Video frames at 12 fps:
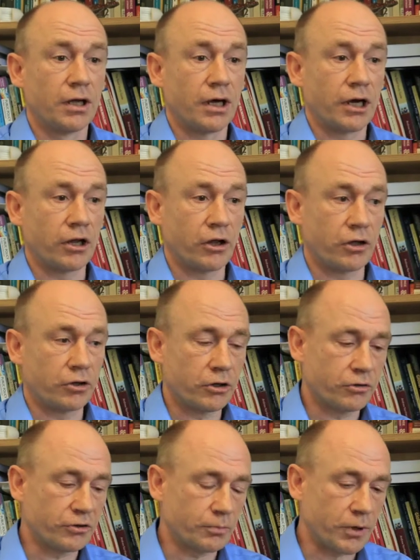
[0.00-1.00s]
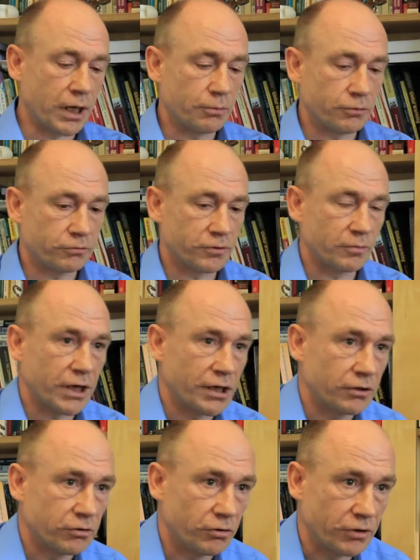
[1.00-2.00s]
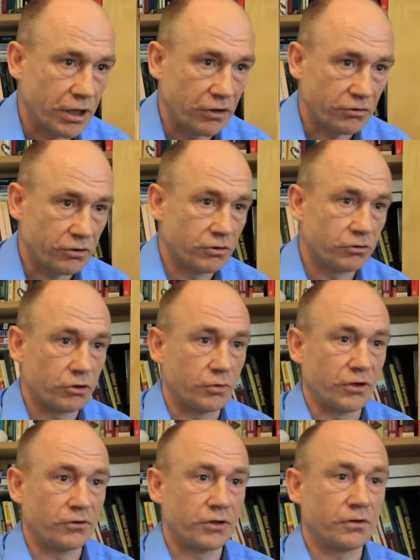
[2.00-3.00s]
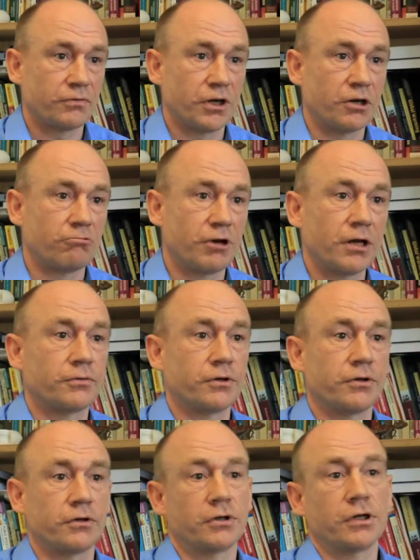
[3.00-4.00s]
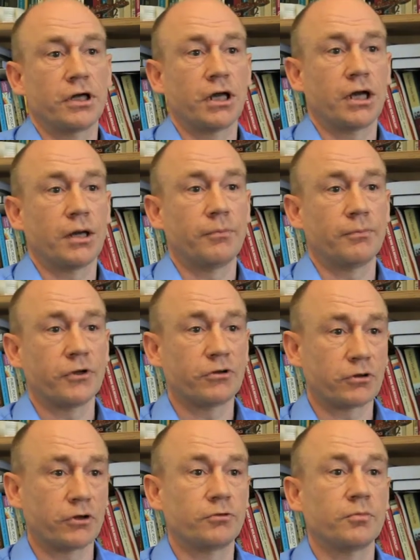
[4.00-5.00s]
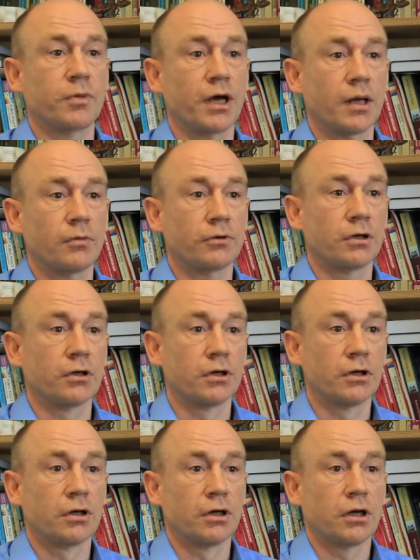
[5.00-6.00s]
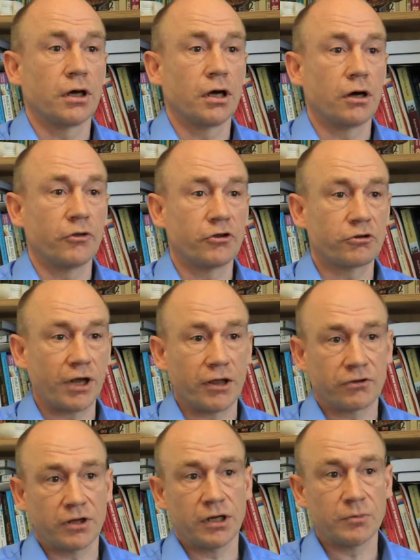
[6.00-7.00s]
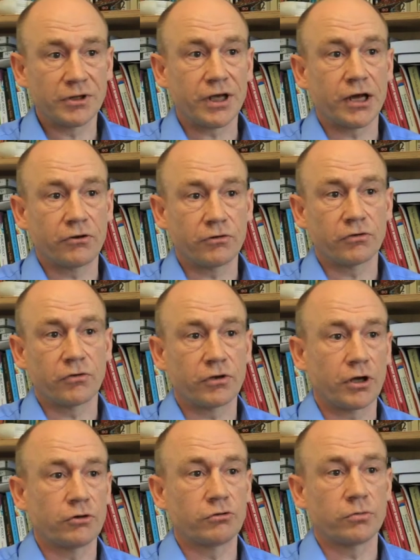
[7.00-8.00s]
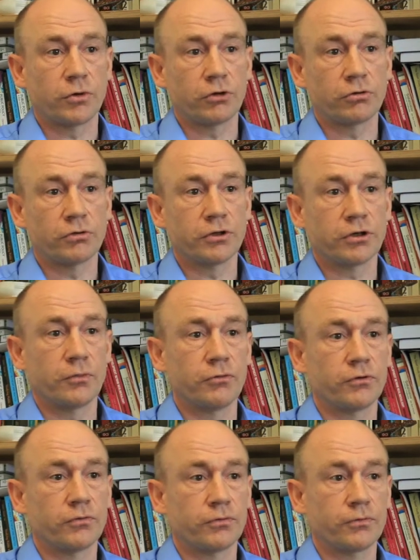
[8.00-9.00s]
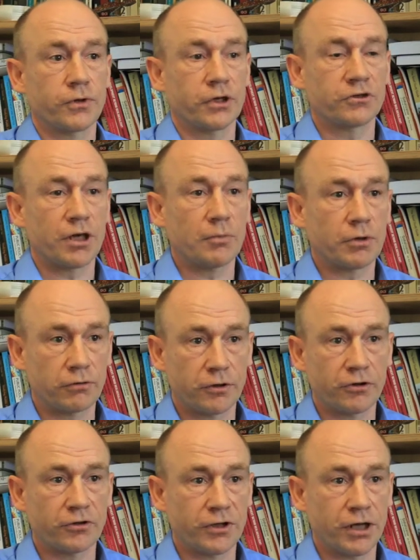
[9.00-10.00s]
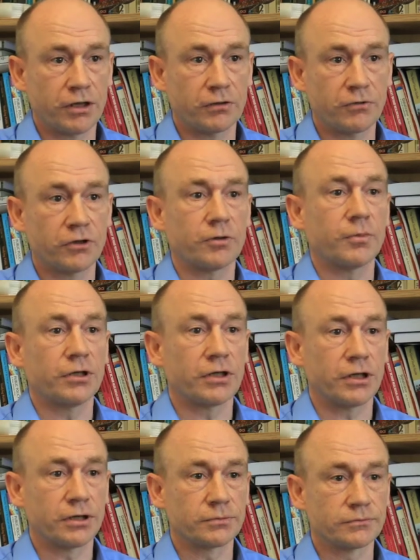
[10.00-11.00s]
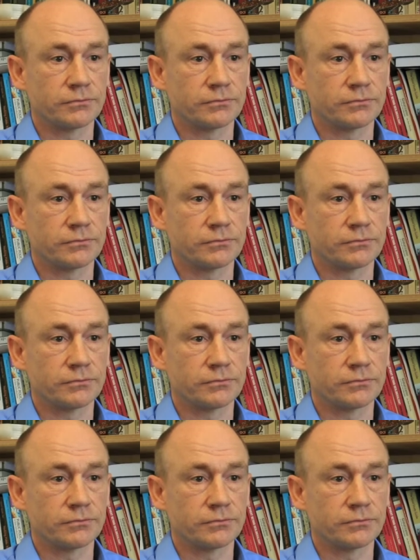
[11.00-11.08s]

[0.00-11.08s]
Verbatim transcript: And although this paper was written back in two thousand two, it's still a very relevant um, discussion paper uh, on the strengths and limitations of the social model in terms of uh, shaping our understanding of disability.